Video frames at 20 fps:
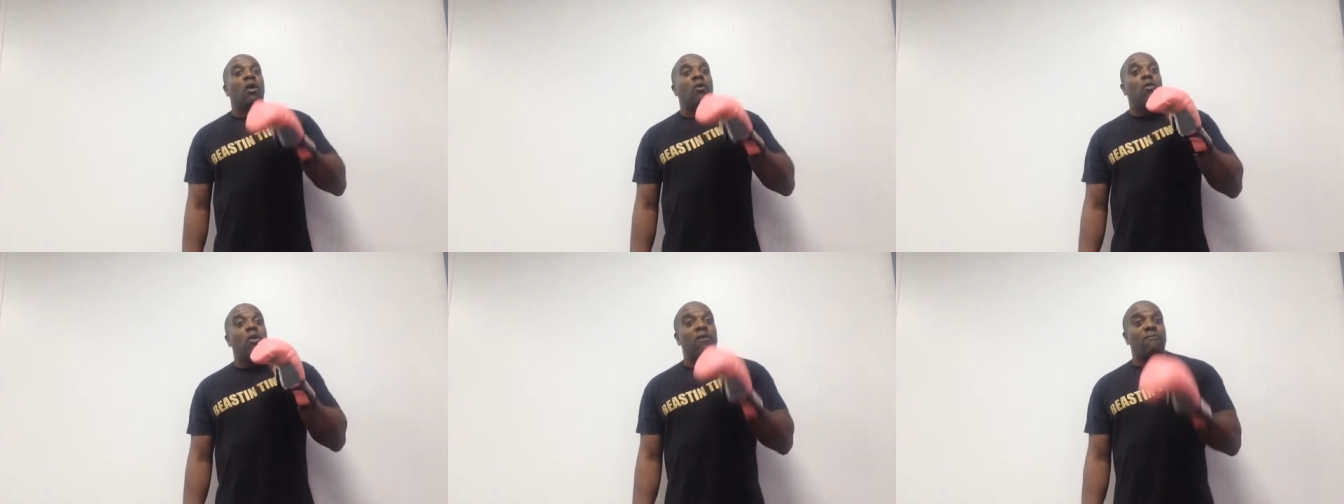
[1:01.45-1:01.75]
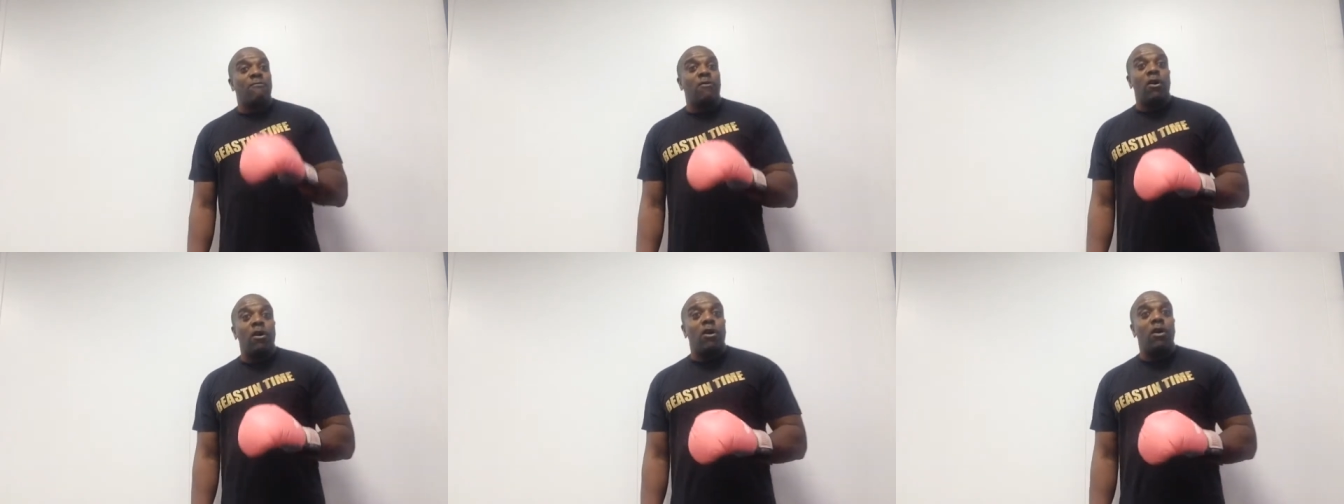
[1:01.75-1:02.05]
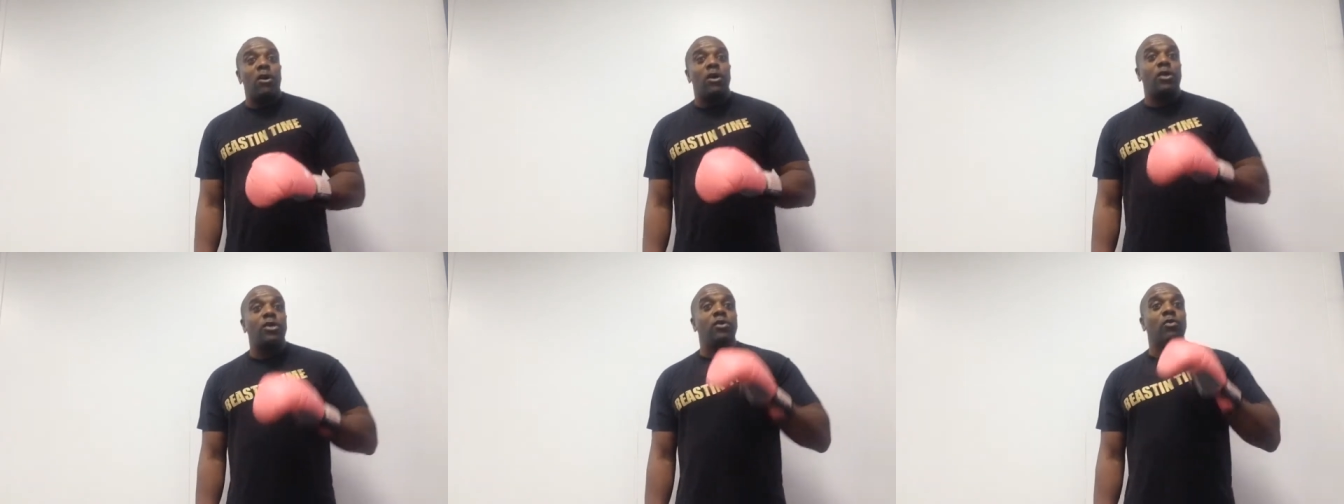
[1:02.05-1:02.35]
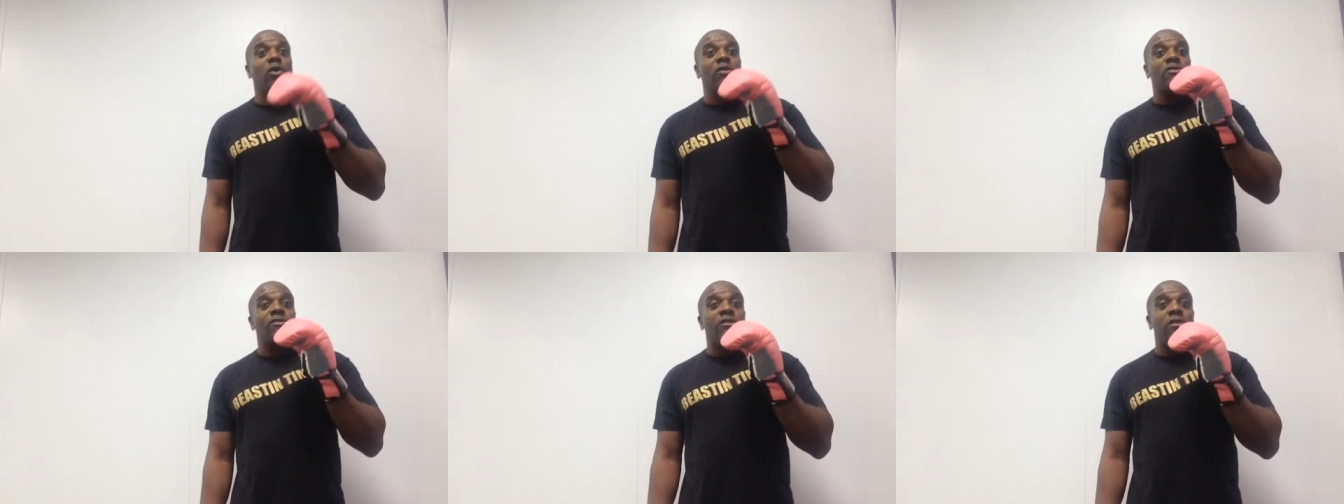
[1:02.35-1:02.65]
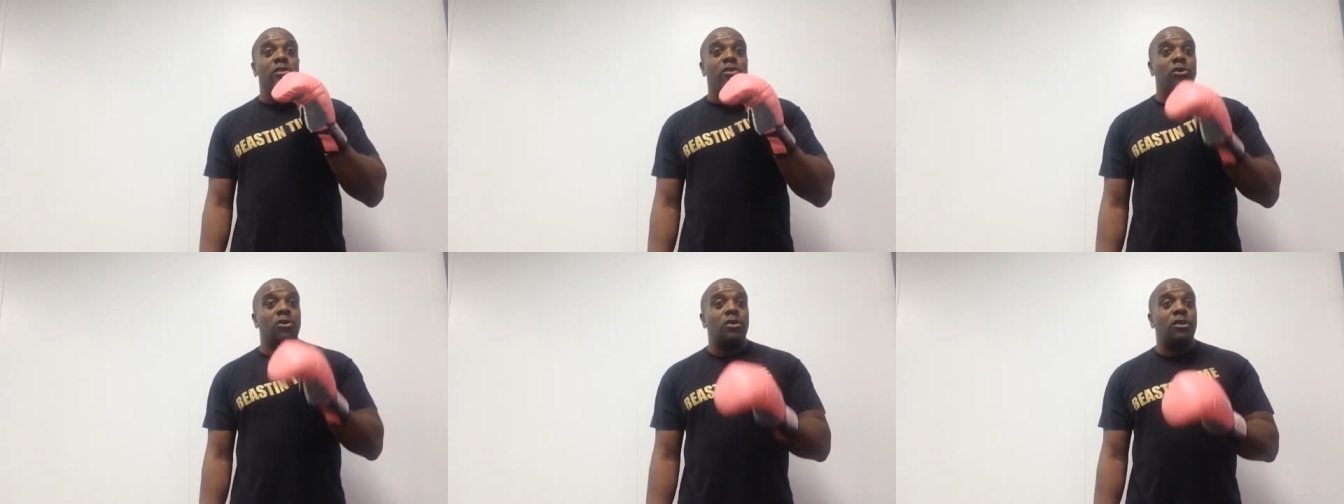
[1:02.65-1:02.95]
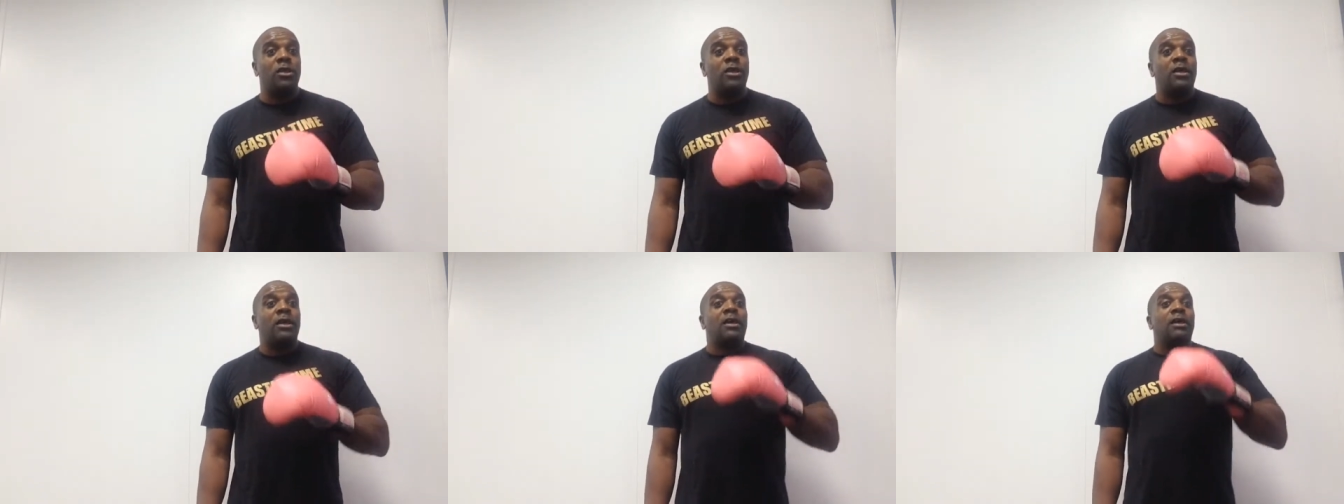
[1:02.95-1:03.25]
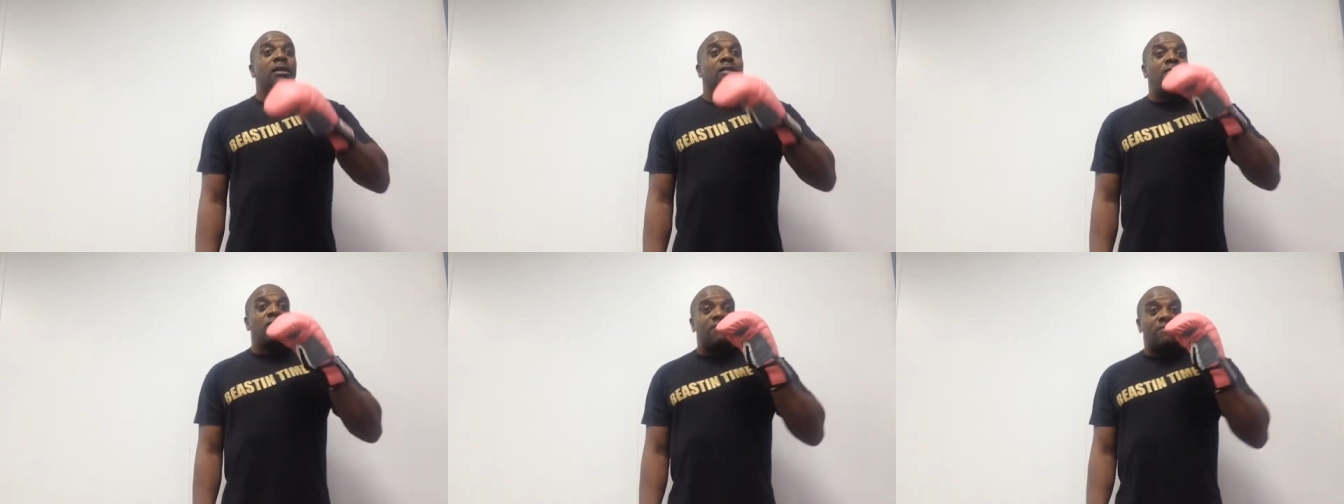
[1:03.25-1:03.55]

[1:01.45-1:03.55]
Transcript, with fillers: whether you want to learn the